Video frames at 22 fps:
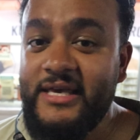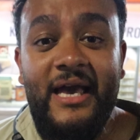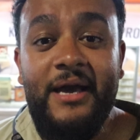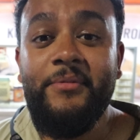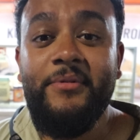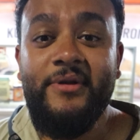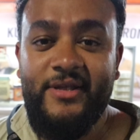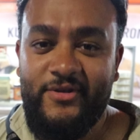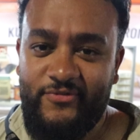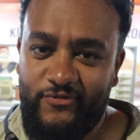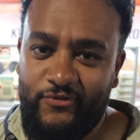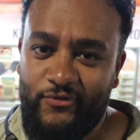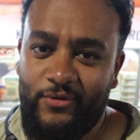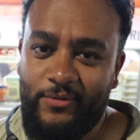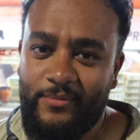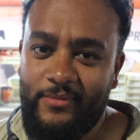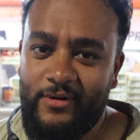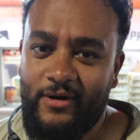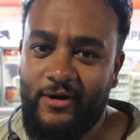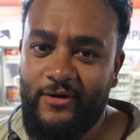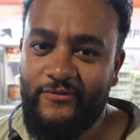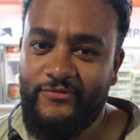Yemeni form
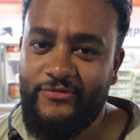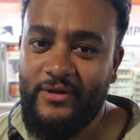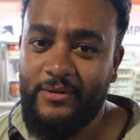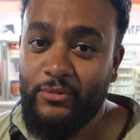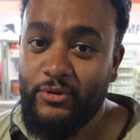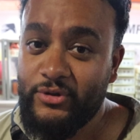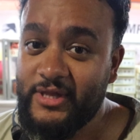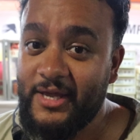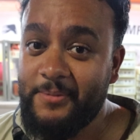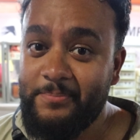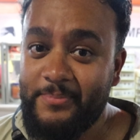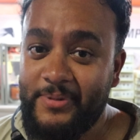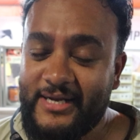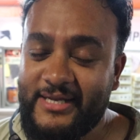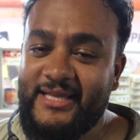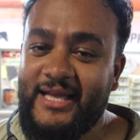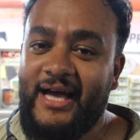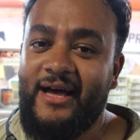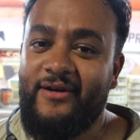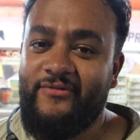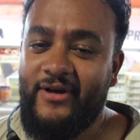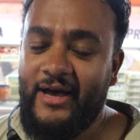of the Murtabak
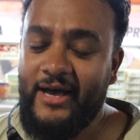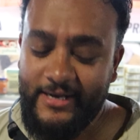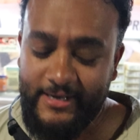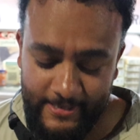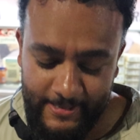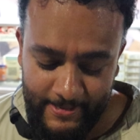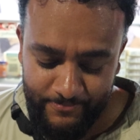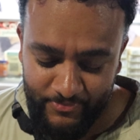that I've had,